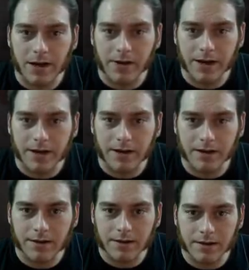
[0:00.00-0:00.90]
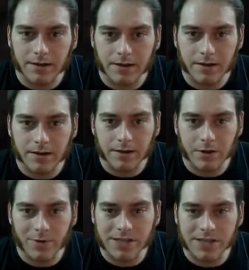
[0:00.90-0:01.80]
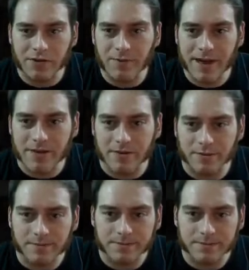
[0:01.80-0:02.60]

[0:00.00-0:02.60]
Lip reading: All right. Nobody's ever in the bathroom.